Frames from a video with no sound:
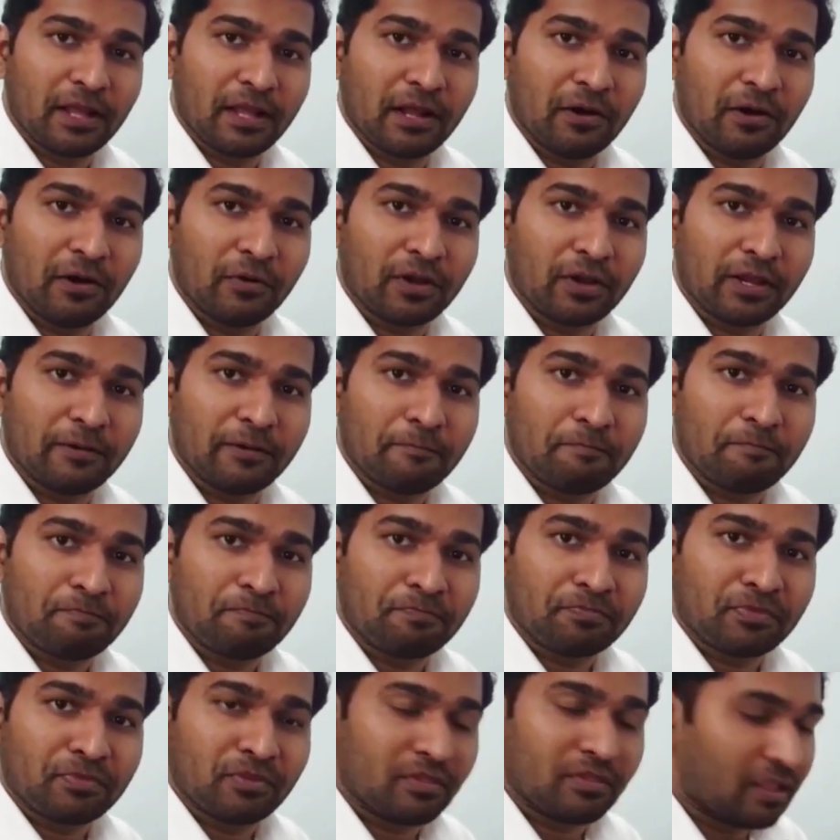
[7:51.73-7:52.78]
Okay,
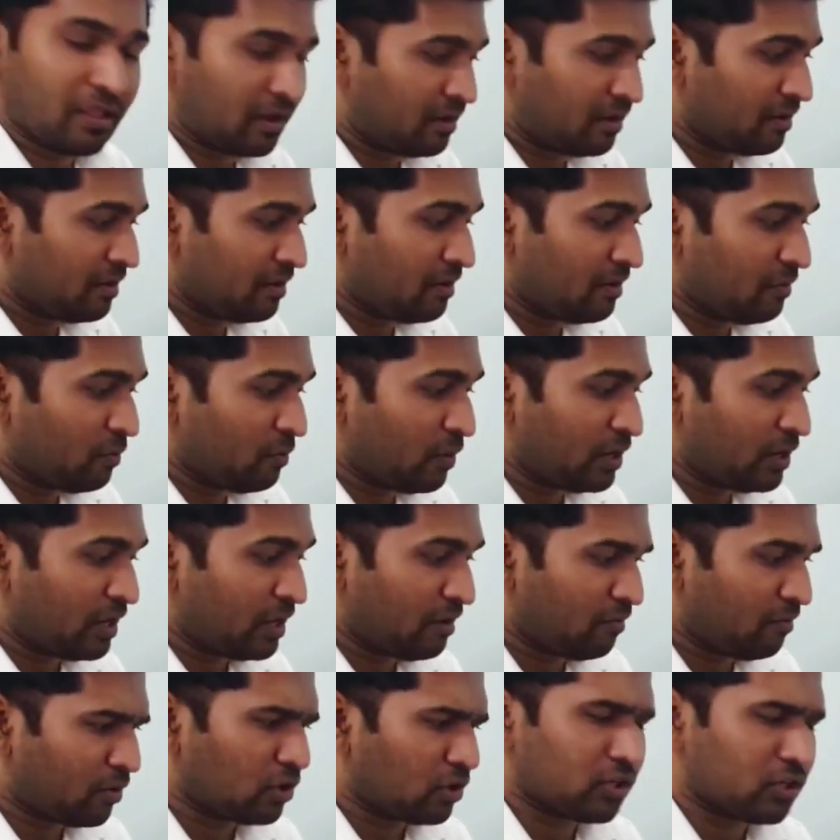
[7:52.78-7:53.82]

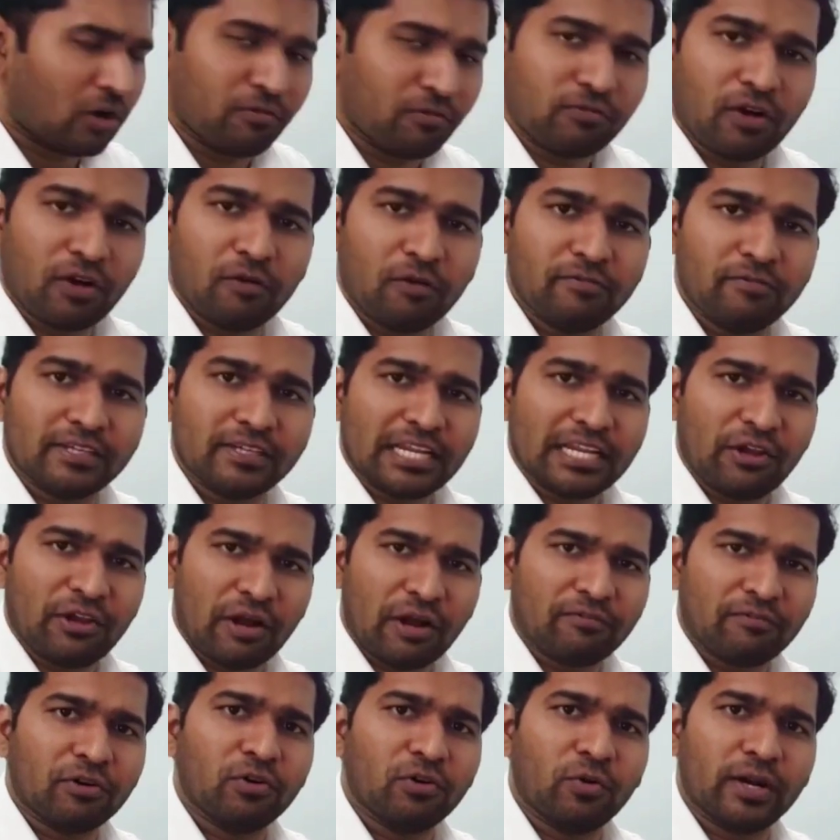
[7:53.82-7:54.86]
because obviously you
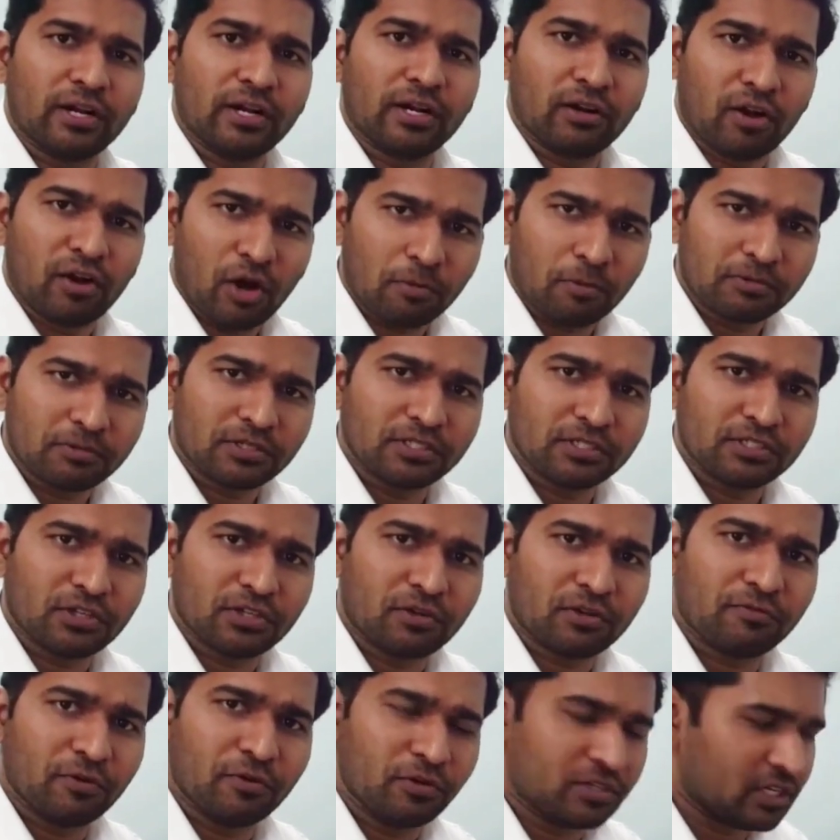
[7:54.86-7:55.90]
have to do in options
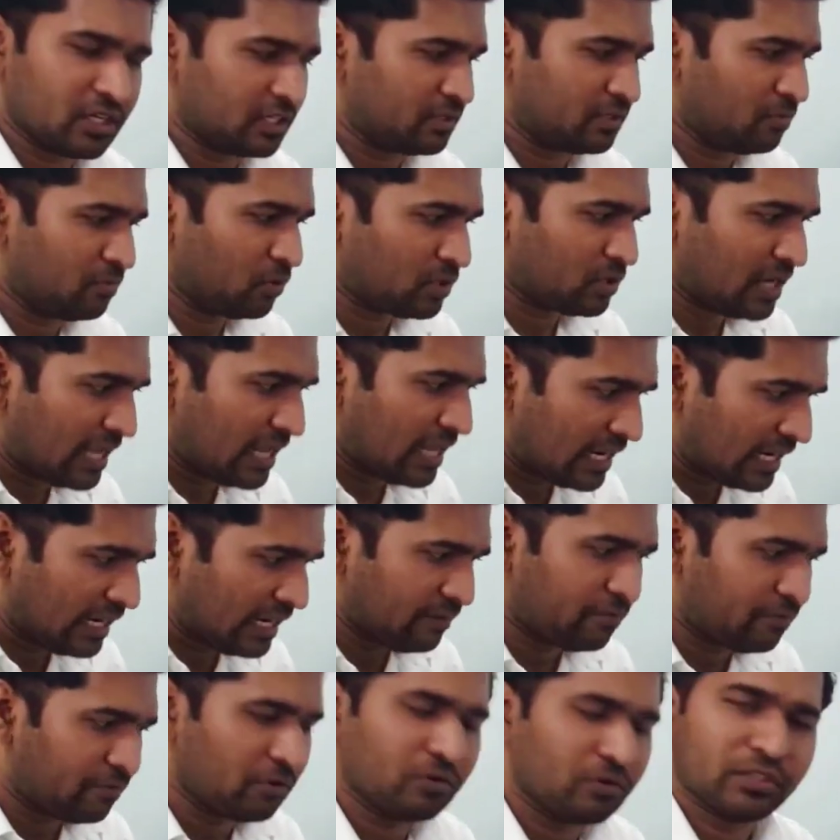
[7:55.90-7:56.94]
or futures. Most likely
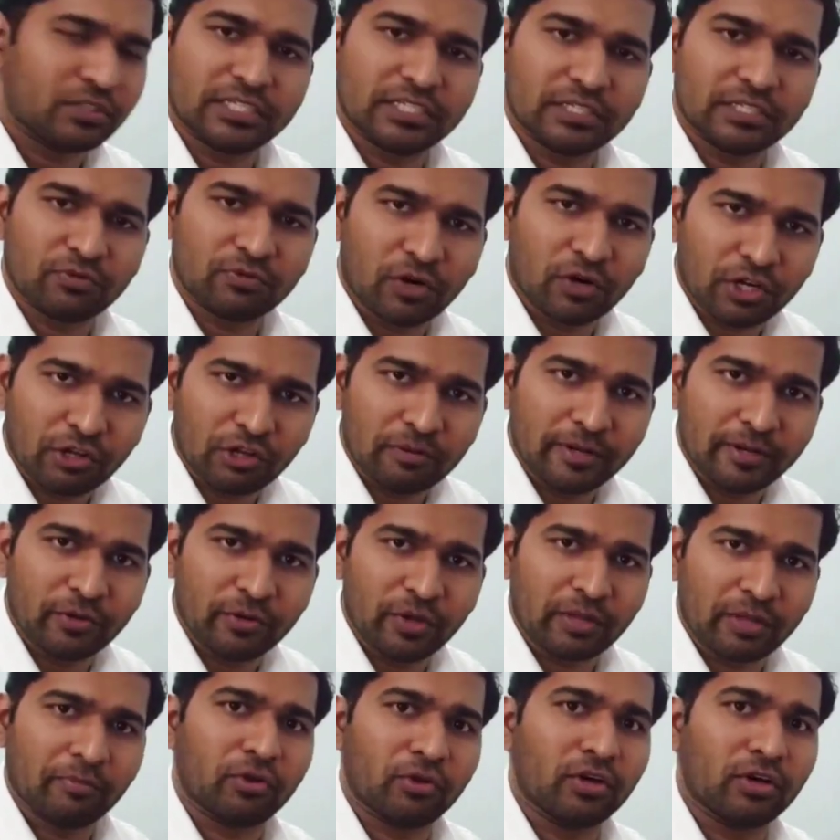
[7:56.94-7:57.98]
in futures is what you'll be
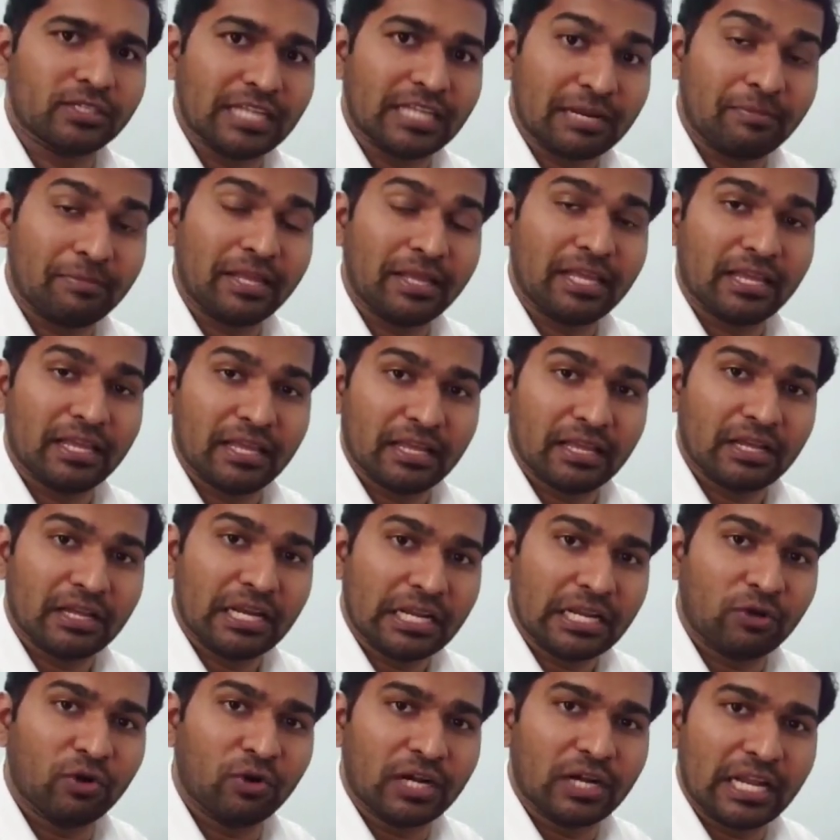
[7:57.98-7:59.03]
doing, because there'll be
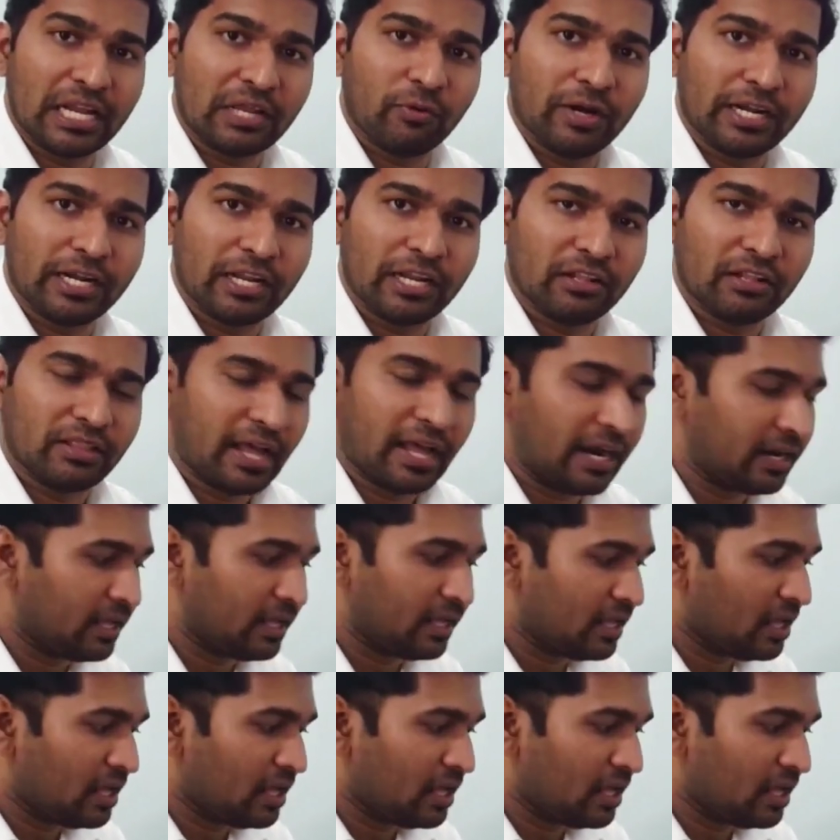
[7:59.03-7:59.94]
good liquidity in that.